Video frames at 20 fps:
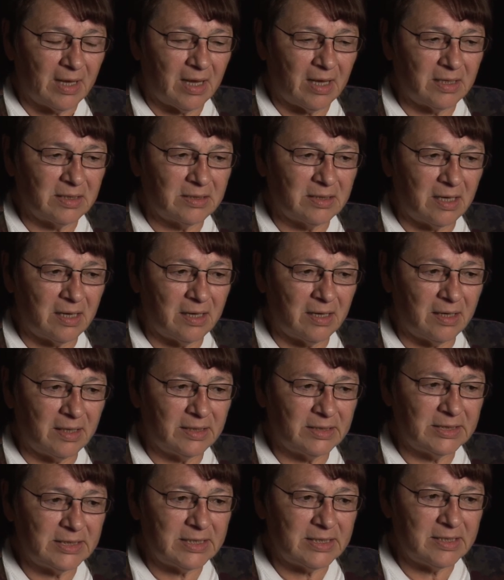
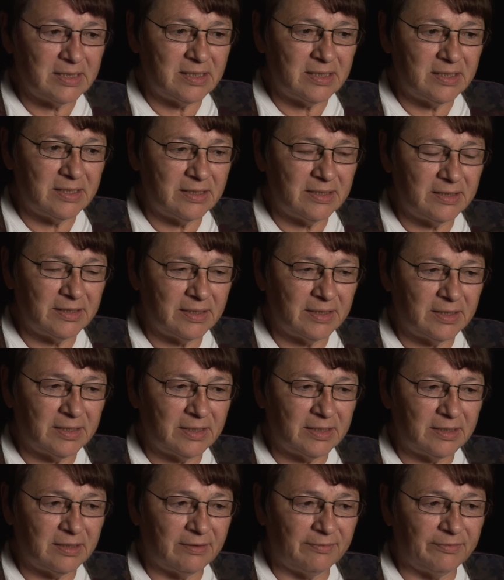SIIT
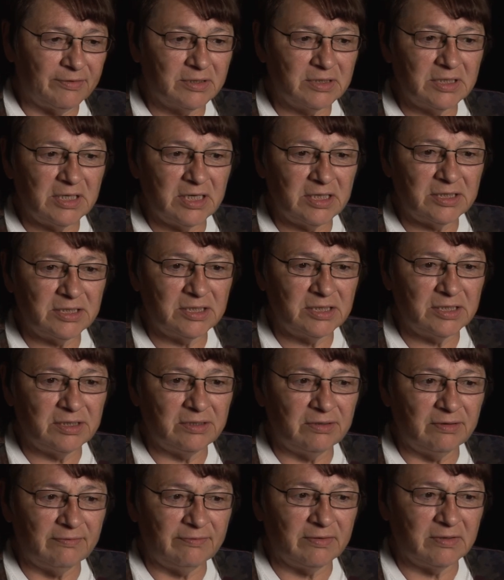and the First Nations
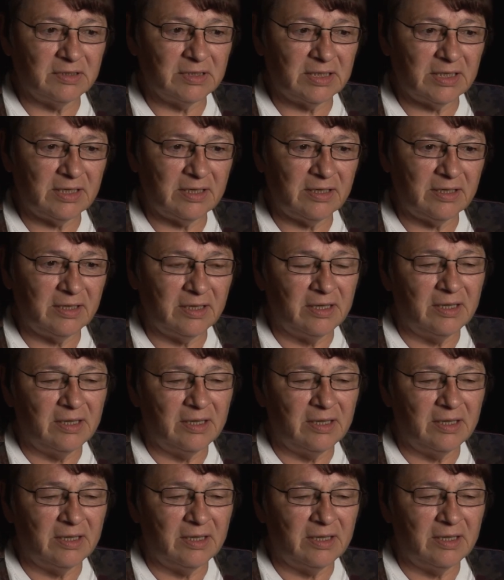University.